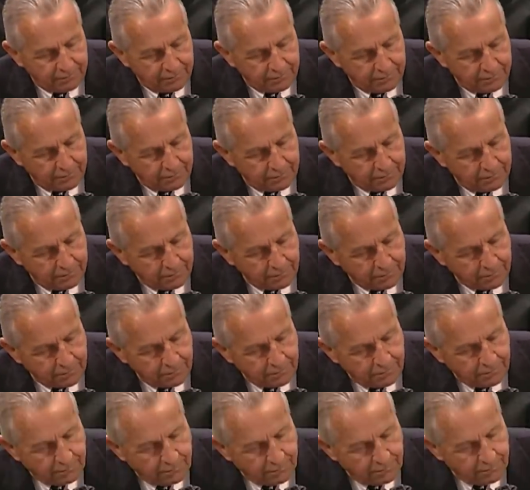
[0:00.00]

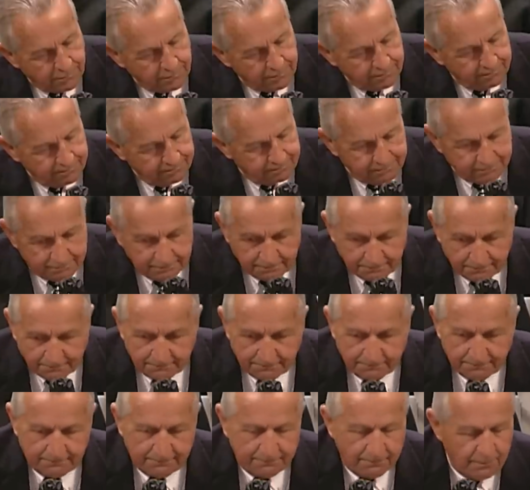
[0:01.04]

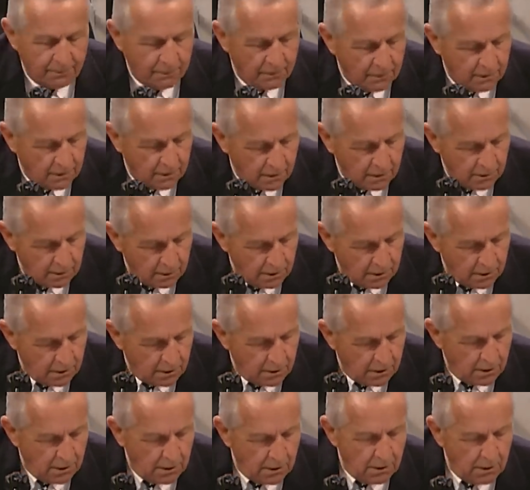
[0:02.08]
(no one is talking)